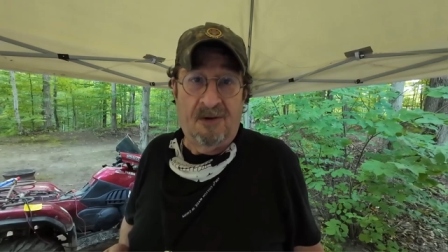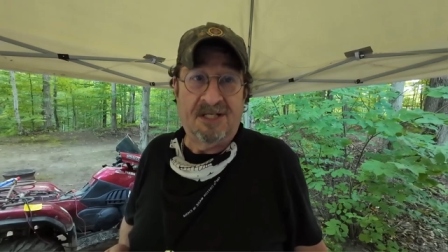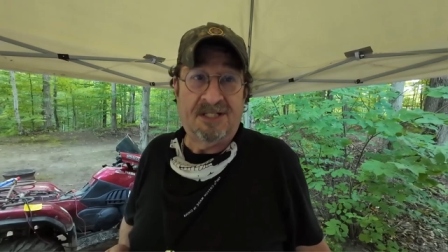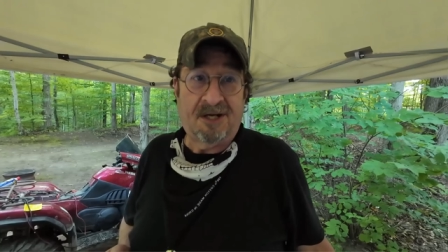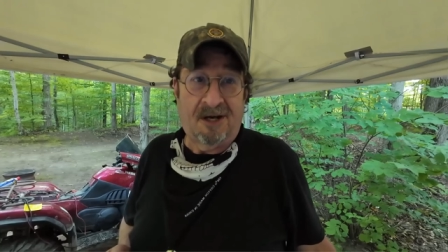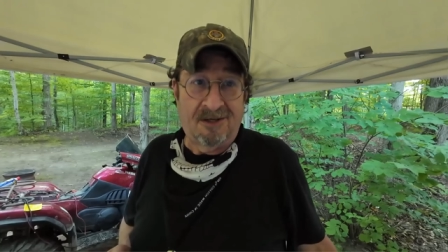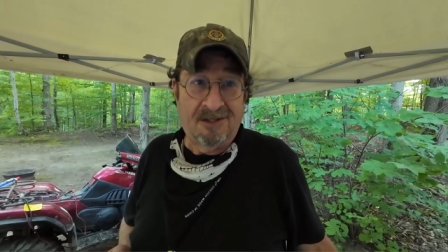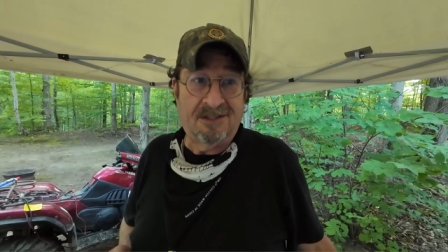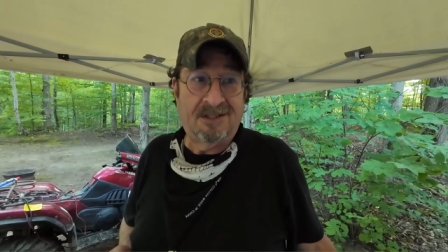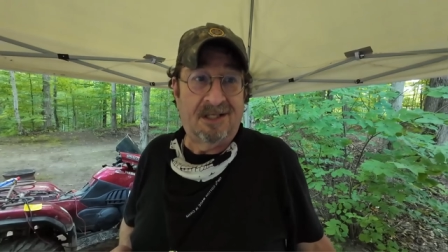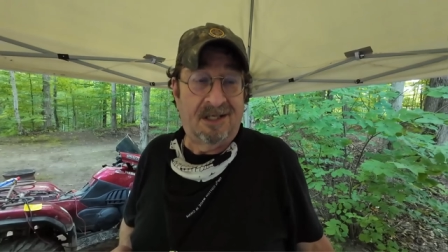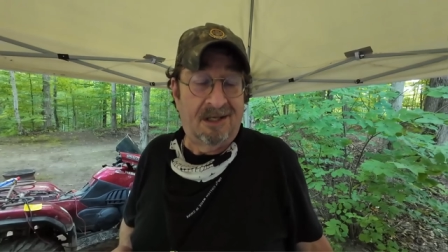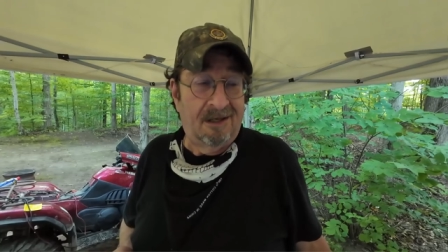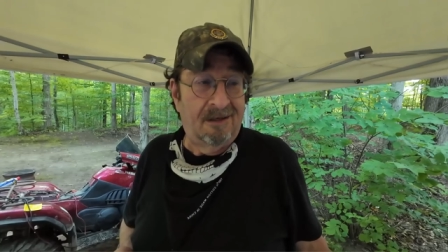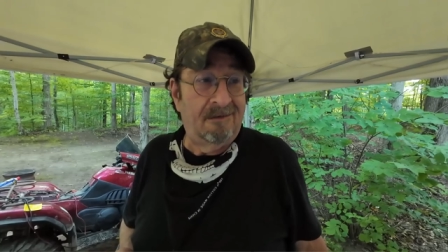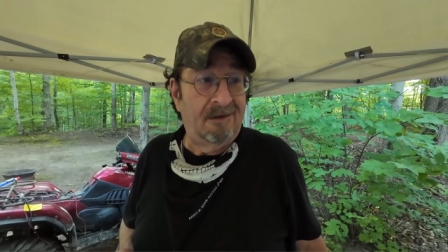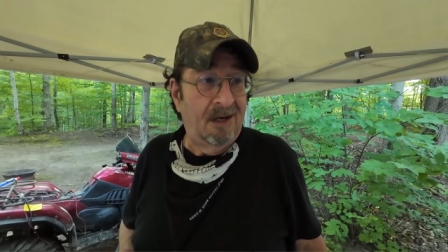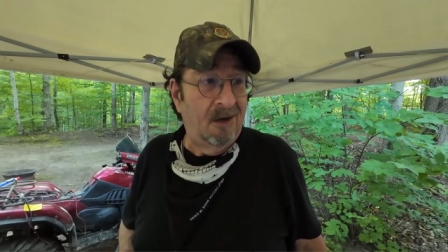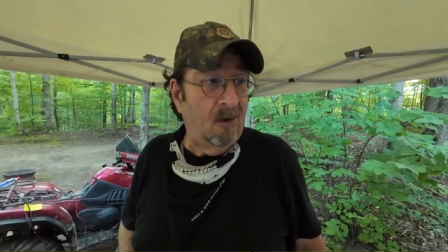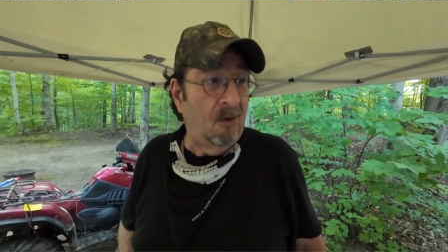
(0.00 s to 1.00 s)
we start
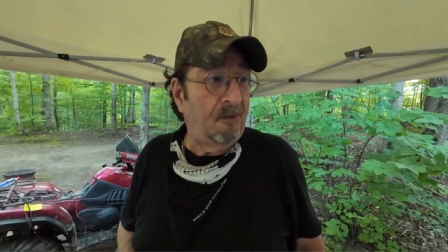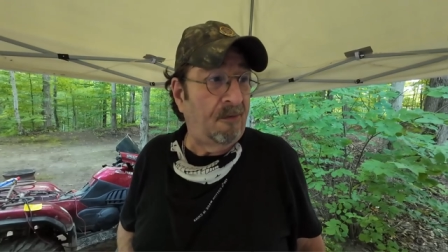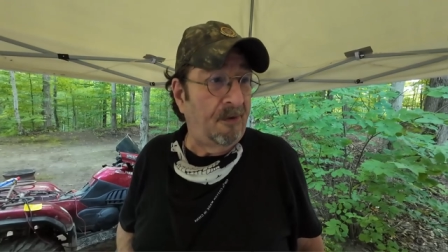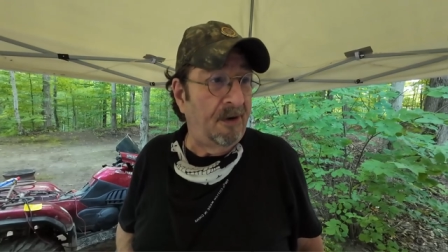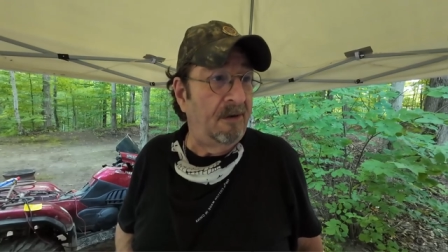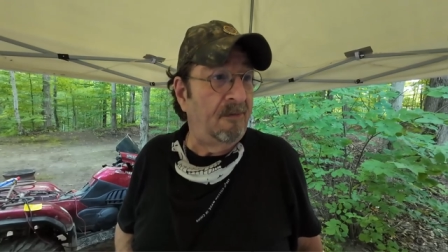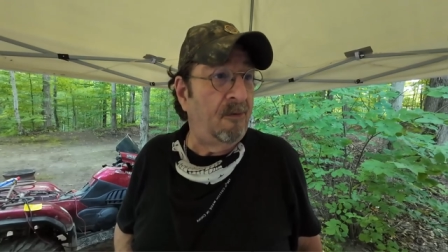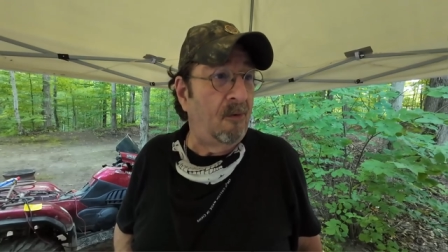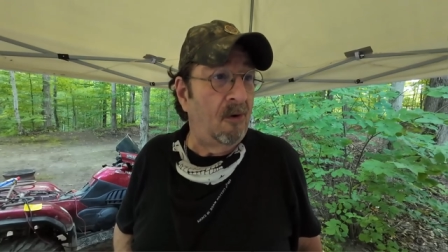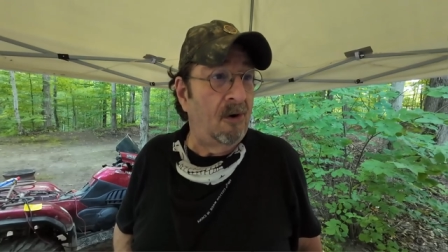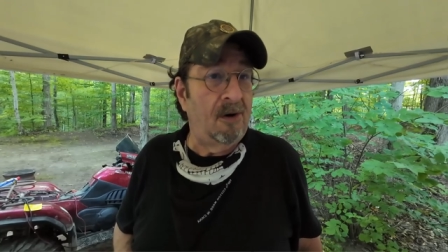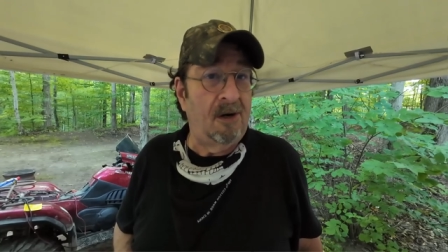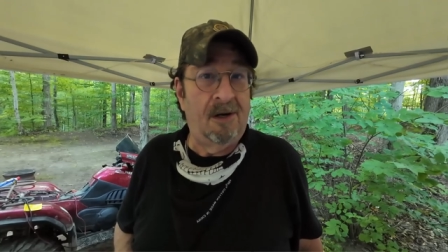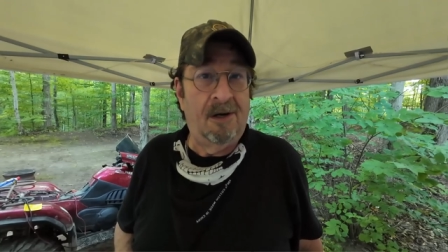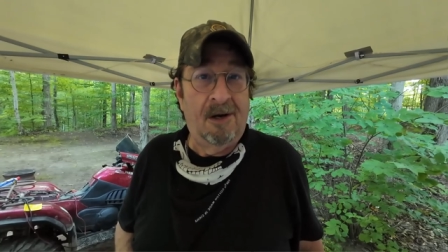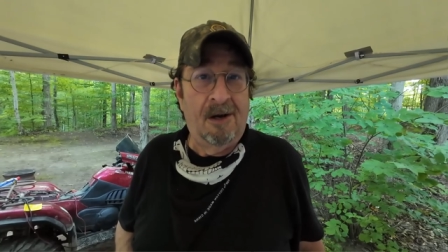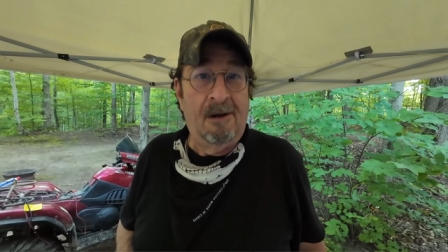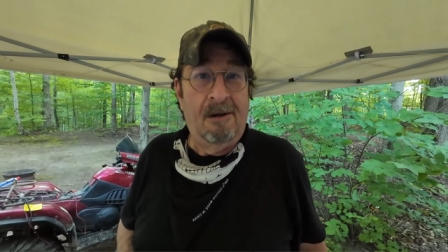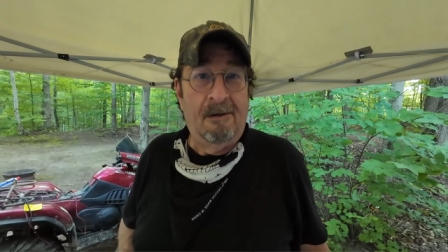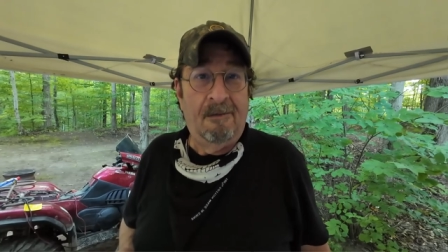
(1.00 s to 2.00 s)
seeing, you know, three, four
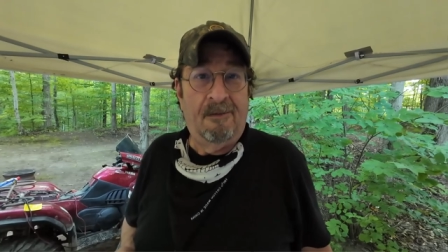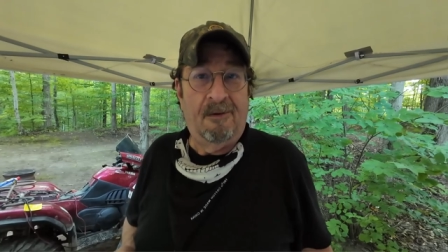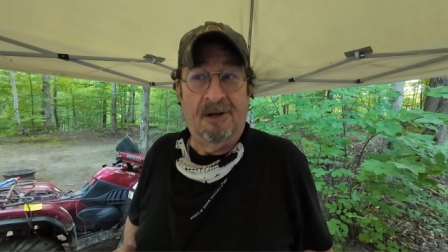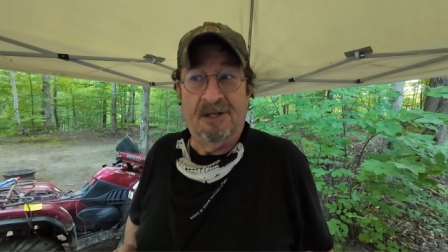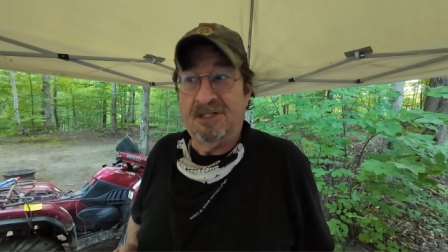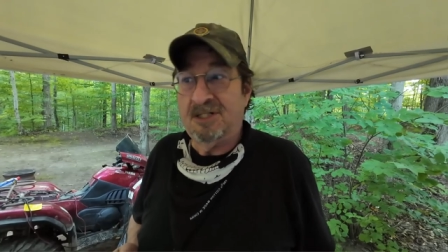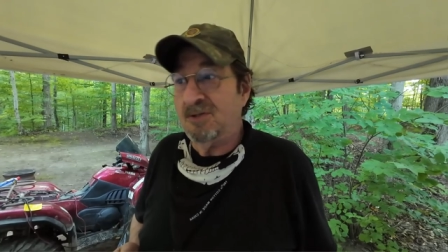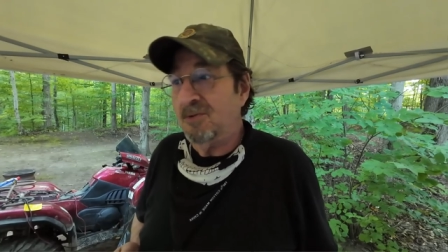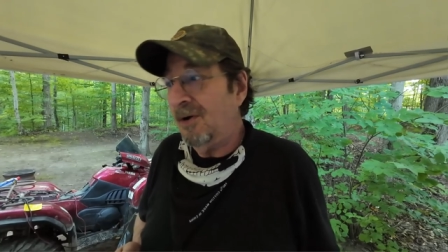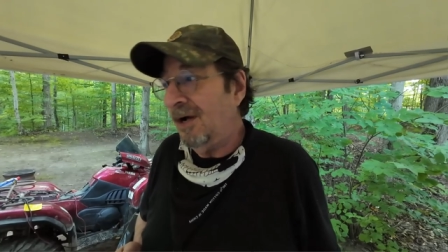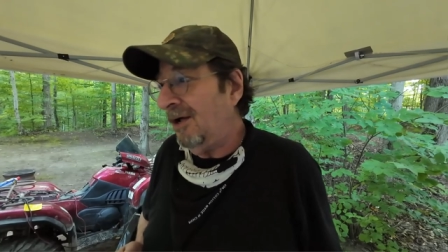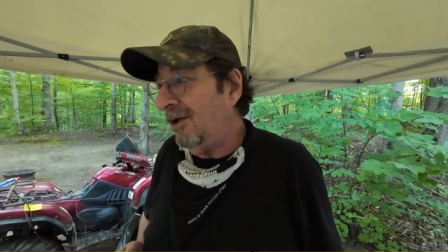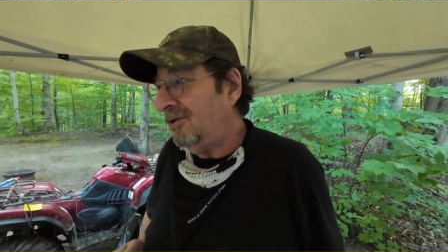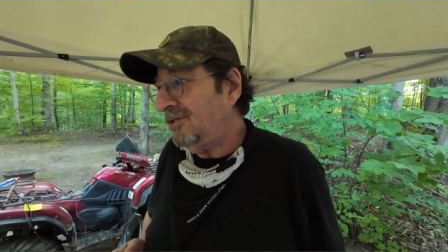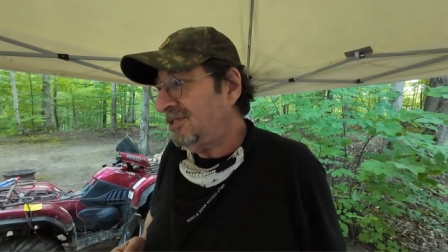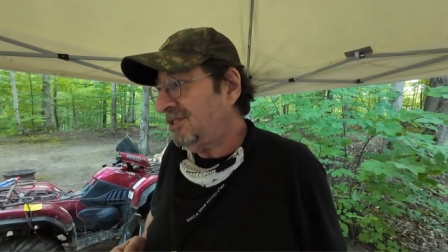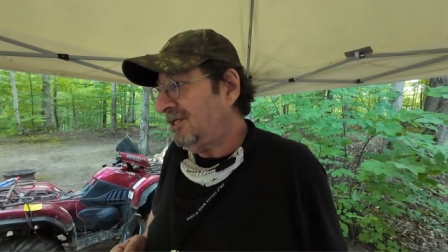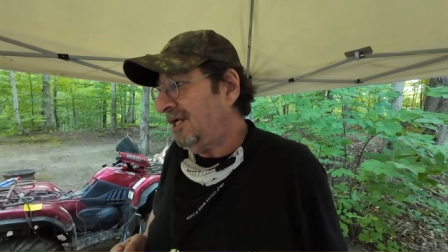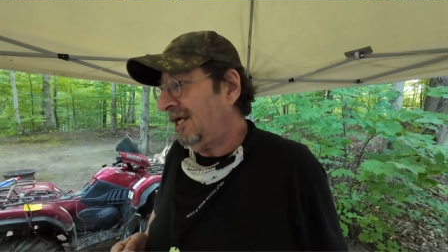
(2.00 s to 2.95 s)
foot swells.